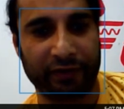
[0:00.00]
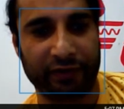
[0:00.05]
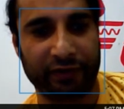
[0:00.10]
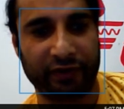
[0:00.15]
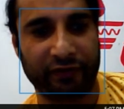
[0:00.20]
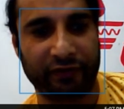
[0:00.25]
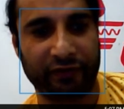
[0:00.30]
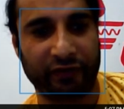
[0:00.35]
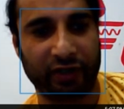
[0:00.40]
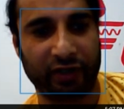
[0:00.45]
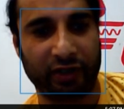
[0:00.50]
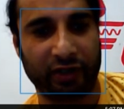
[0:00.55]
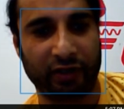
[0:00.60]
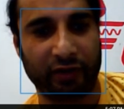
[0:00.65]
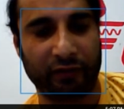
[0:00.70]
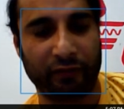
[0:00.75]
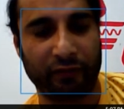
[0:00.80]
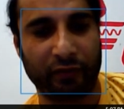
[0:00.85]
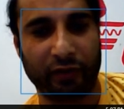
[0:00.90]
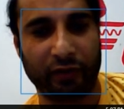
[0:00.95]
this
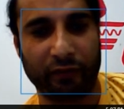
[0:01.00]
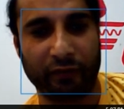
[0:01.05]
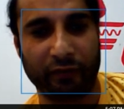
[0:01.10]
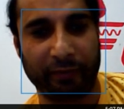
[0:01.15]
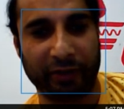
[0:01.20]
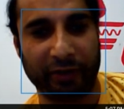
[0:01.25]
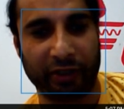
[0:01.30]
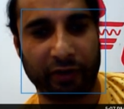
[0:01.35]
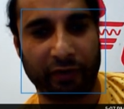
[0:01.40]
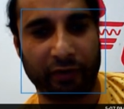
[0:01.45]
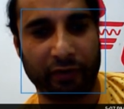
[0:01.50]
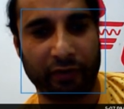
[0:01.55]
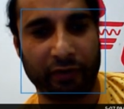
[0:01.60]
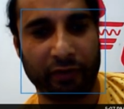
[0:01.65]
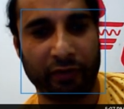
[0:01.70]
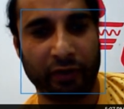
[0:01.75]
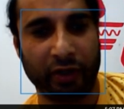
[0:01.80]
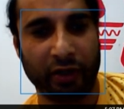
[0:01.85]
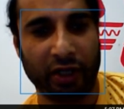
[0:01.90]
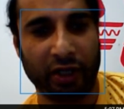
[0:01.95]
VPN.
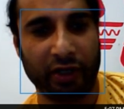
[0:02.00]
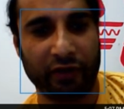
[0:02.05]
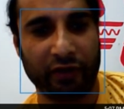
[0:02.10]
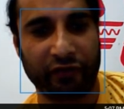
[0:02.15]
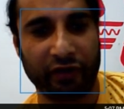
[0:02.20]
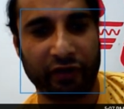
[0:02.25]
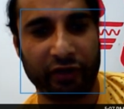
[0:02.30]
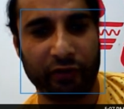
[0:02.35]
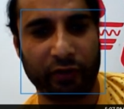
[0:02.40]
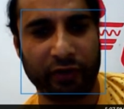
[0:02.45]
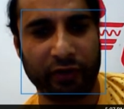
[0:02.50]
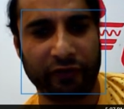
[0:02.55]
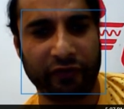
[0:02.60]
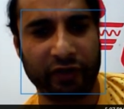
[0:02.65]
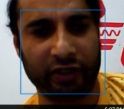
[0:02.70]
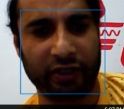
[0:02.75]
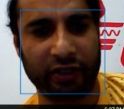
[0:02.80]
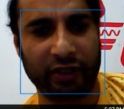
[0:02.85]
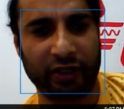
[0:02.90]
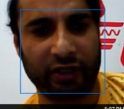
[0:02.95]
So you can
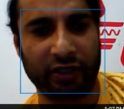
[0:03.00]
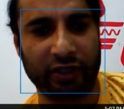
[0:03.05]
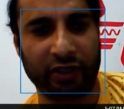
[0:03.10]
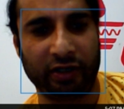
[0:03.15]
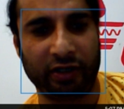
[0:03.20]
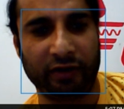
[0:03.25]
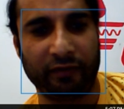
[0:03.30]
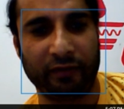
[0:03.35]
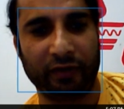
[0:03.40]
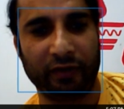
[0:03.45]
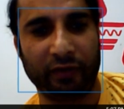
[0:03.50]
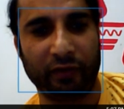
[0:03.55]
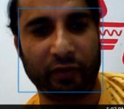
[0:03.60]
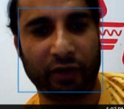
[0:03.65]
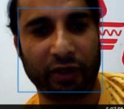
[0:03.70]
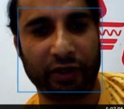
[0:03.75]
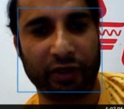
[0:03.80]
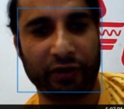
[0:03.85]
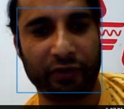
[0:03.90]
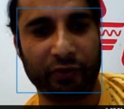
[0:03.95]
see that
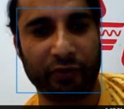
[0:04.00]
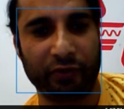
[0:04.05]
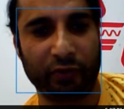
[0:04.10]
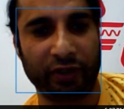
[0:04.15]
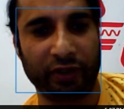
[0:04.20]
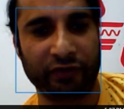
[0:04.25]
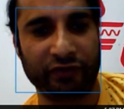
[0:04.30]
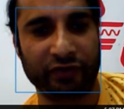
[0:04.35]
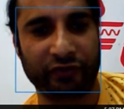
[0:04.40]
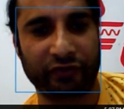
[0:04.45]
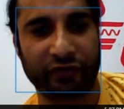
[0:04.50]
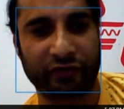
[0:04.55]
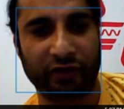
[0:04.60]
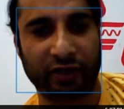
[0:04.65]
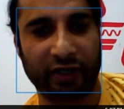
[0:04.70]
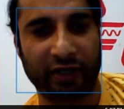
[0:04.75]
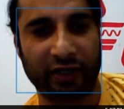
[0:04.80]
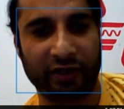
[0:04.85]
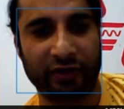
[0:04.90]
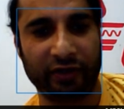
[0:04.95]
you can just
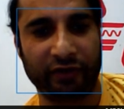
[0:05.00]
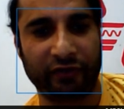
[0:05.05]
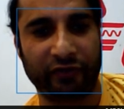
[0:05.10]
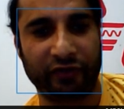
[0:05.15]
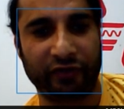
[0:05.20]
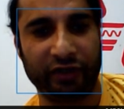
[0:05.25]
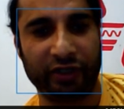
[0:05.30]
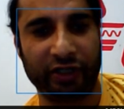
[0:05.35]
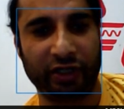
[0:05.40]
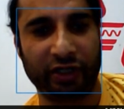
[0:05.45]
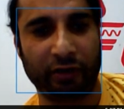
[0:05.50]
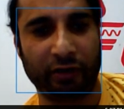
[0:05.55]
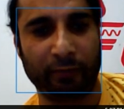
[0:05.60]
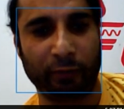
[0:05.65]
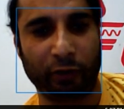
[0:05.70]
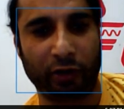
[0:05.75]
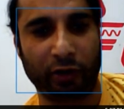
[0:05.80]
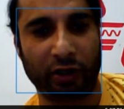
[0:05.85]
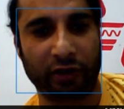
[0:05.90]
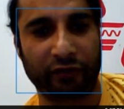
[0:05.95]
add CDR
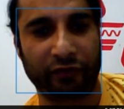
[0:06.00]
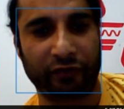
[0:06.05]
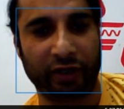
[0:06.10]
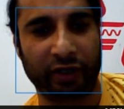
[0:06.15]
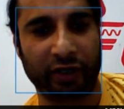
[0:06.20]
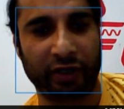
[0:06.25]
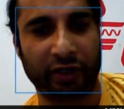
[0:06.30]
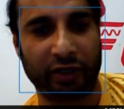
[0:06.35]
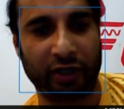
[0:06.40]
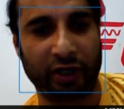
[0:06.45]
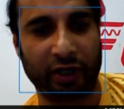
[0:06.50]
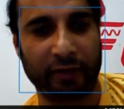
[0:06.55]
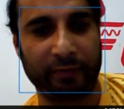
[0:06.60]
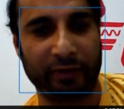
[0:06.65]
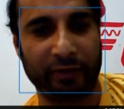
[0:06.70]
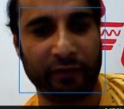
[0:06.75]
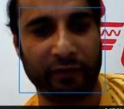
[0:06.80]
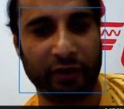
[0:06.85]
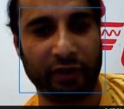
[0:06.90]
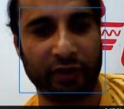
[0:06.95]
blocks and
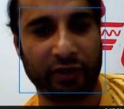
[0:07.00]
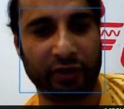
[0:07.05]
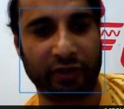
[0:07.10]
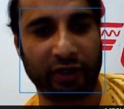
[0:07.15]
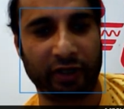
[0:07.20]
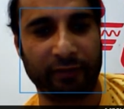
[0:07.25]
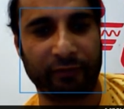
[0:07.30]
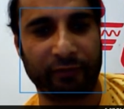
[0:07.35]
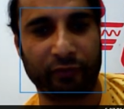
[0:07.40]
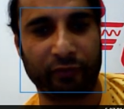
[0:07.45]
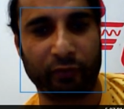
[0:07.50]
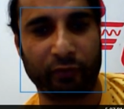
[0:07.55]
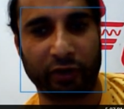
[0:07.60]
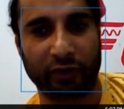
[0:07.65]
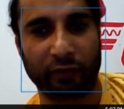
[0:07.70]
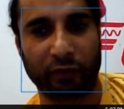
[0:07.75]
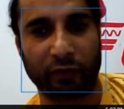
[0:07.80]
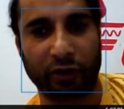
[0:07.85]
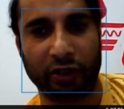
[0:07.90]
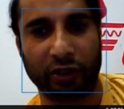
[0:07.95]
IPv types,
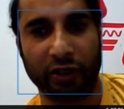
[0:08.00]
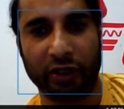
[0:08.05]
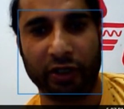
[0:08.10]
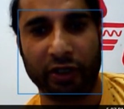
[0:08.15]
whatever